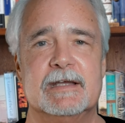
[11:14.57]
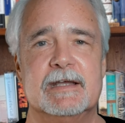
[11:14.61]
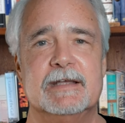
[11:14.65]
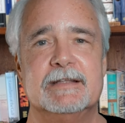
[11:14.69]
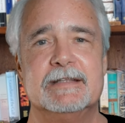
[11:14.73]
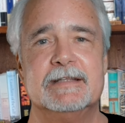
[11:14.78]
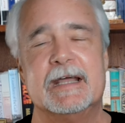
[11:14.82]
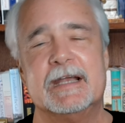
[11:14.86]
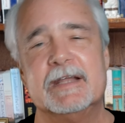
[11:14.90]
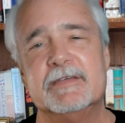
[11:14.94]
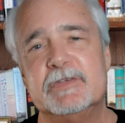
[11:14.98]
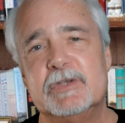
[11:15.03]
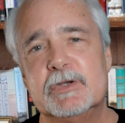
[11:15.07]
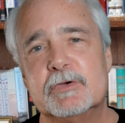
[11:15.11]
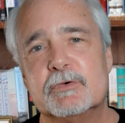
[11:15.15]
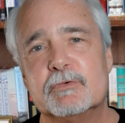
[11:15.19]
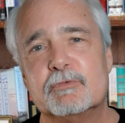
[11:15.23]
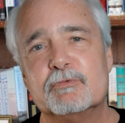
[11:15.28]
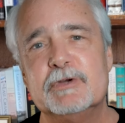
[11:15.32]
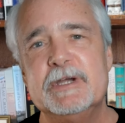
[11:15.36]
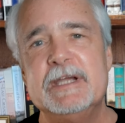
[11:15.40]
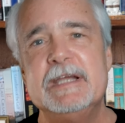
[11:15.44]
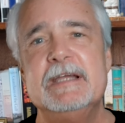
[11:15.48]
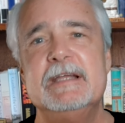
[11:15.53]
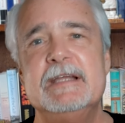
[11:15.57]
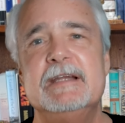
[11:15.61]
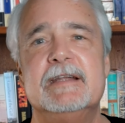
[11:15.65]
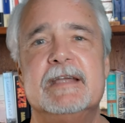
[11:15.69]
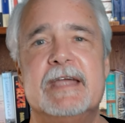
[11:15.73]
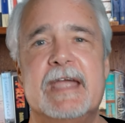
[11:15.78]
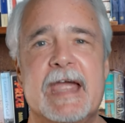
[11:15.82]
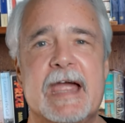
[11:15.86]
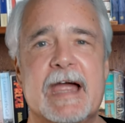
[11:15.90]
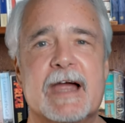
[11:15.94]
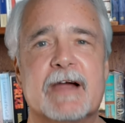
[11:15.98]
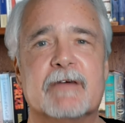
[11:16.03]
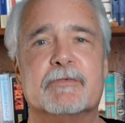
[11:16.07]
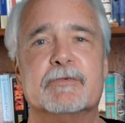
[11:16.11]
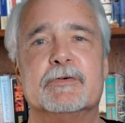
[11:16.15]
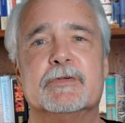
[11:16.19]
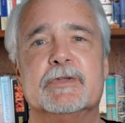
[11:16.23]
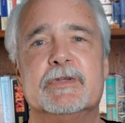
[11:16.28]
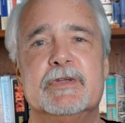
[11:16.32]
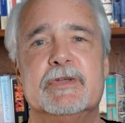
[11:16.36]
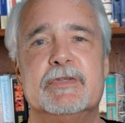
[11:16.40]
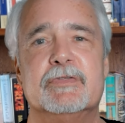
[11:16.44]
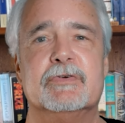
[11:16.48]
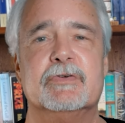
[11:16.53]
that if you read
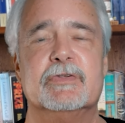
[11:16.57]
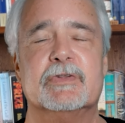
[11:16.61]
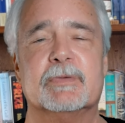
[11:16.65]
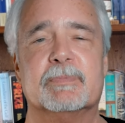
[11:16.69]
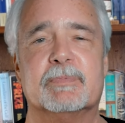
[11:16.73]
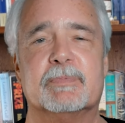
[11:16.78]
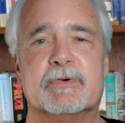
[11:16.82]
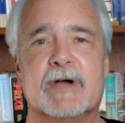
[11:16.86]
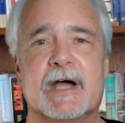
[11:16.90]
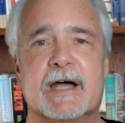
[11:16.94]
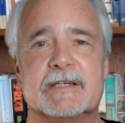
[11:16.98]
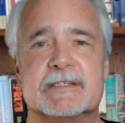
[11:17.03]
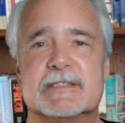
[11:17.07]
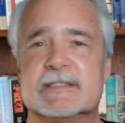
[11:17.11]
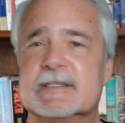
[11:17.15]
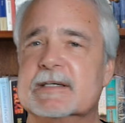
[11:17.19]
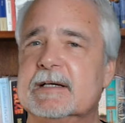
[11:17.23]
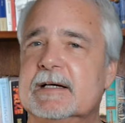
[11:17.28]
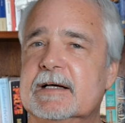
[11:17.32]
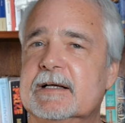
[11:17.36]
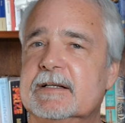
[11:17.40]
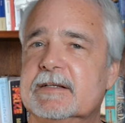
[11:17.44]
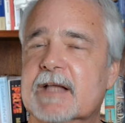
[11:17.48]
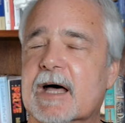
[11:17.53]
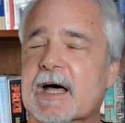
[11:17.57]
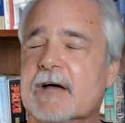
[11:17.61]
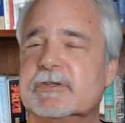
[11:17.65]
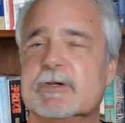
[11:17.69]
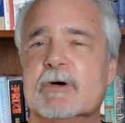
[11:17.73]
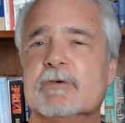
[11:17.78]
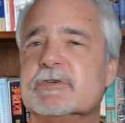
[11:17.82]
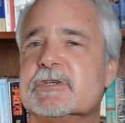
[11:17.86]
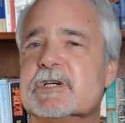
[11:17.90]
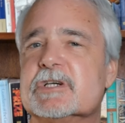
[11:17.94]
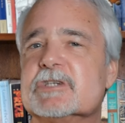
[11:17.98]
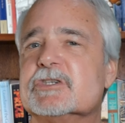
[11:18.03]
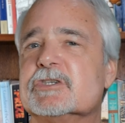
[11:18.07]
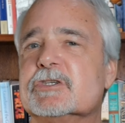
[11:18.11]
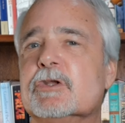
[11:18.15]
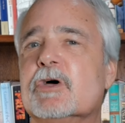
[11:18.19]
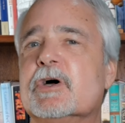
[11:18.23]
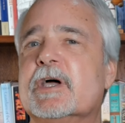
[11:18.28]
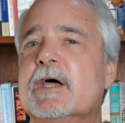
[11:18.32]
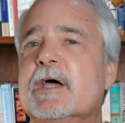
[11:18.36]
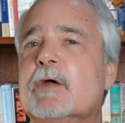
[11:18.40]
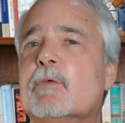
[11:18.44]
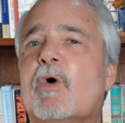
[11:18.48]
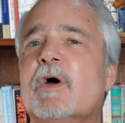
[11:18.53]
carefully through the press, not don't just
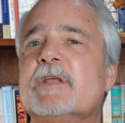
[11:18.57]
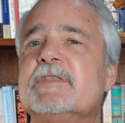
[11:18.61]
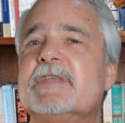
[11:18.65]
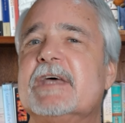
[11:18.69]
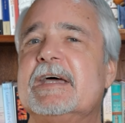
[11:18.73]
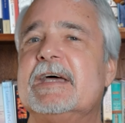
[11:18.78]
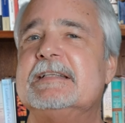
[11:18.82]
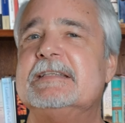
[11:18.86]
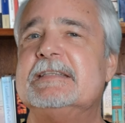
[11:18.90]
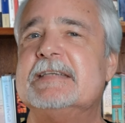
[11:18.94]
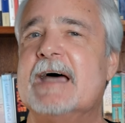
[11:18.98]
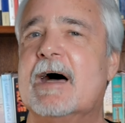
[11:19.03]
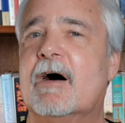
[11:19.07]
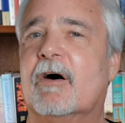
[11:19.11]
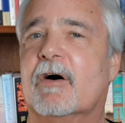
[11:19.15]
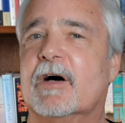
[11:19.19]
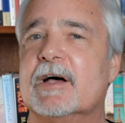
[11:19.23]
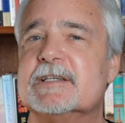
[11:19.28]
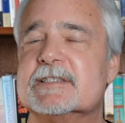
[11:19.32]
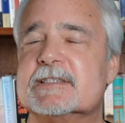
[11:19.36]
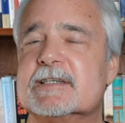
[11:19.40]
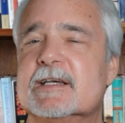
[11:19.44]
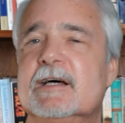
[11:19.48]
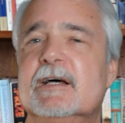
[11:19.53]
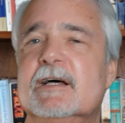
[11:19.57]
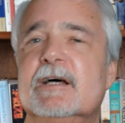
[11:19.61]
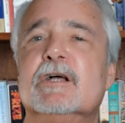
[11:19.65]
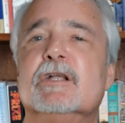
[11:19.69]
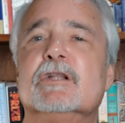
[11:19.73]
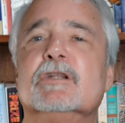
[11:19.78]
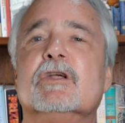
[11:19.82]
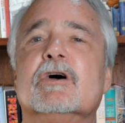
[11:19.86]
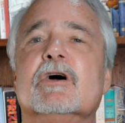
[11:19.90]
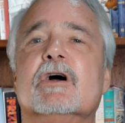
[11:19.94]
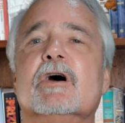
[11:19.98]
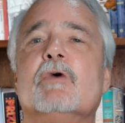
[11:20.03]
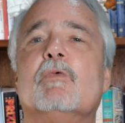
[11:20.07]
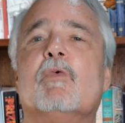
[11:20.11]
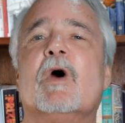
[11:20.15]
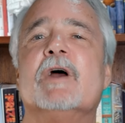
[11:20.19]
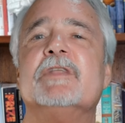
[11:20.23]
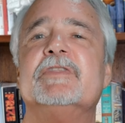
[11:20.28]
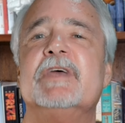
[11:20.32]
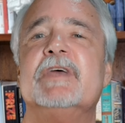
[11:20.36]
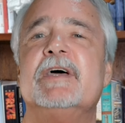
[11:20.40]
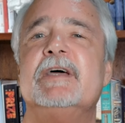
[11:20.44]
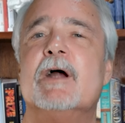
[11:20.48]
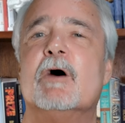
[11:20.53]
look at what they tell us, look at
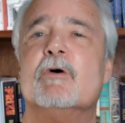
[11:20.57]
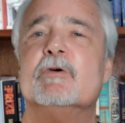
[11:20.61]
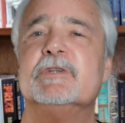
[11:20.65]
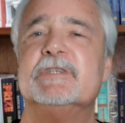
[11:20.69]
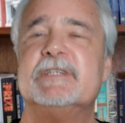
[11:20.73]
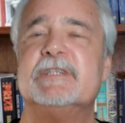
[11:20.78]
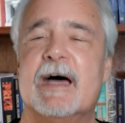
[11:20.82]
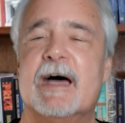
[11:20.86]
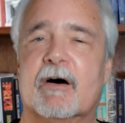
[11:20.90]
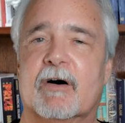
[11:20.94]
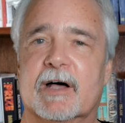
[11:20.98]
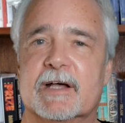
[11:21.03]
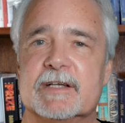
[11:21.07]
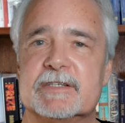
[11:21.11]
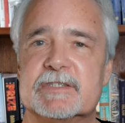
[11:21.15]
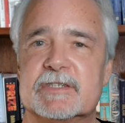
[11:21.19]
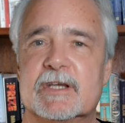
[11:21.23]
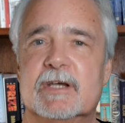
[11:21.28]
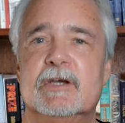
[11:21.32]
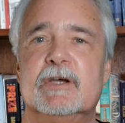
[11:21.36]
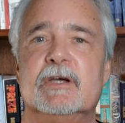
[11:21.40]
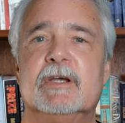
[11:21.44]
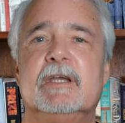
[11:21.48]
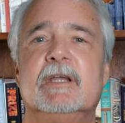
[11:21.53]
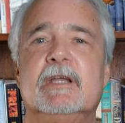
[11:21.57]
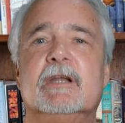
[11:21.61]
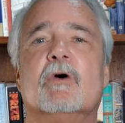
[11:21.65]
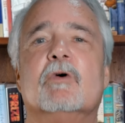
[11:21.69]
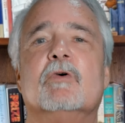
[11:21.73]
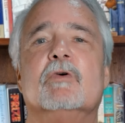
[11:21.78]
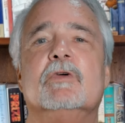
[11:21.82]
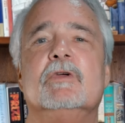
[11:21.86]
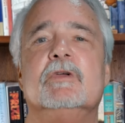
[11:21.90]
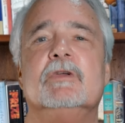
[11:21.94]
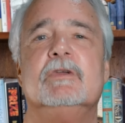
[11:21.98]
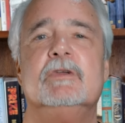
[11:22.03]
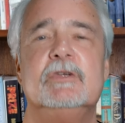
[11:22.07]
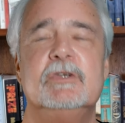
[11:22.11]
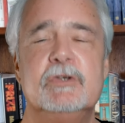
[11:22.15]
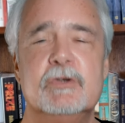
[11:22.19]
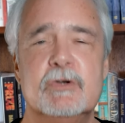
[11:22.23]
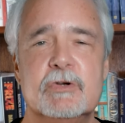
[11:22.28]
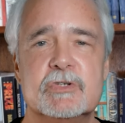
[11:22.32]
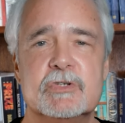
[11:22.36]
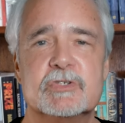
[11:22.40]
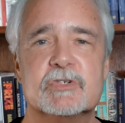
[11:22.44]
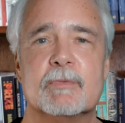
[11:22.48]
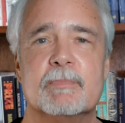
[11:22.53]
what they don't tell us. You know,
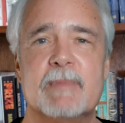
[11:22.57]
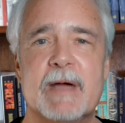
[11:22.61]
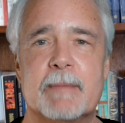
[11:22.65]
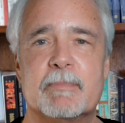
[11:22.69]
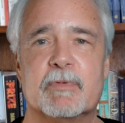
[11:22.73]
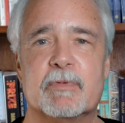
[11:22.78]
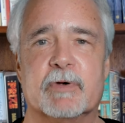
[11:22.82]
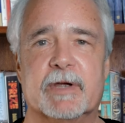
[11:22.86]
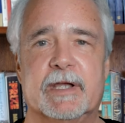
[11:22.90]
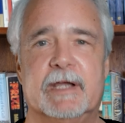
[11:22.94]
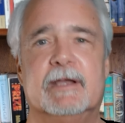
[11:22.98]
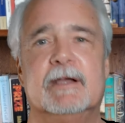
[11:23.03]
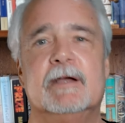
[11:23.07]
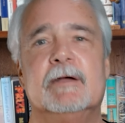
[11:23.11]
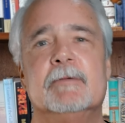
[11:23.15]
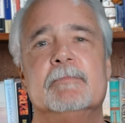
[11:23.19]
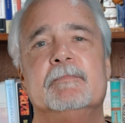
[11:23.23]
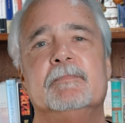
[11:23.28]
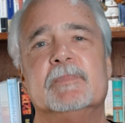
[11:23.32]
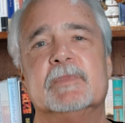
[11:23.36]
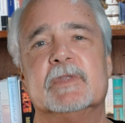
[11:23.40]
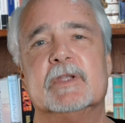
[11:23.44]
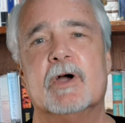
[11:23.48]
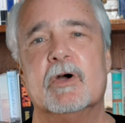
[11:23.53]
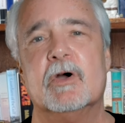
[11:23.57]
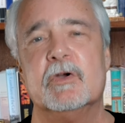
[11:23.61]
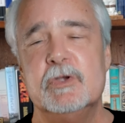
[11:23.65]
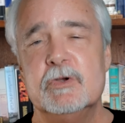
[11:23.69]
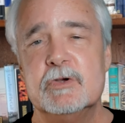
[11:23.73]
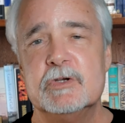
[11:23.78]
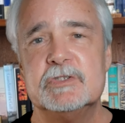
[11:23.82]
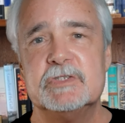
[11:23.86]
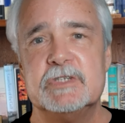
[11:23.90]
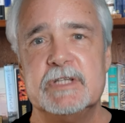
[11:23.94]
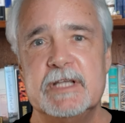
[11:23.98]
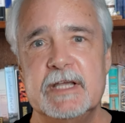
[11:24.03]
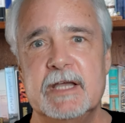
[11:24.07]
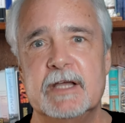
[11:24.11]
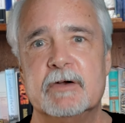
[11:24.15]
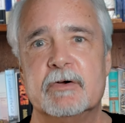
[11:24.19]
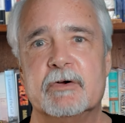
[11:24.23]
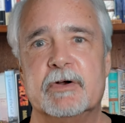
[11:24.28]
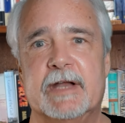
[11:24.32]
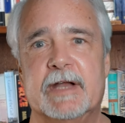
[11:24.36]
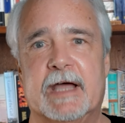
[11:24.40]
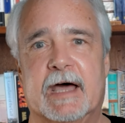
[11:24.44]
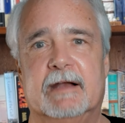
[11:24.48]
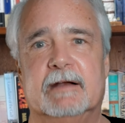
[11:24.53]
use your memory, go use the
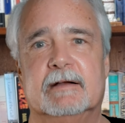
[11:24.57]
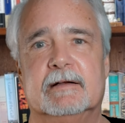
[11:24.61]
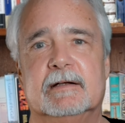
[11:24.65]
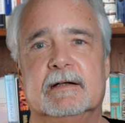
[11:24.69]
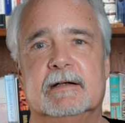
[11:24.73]
internet.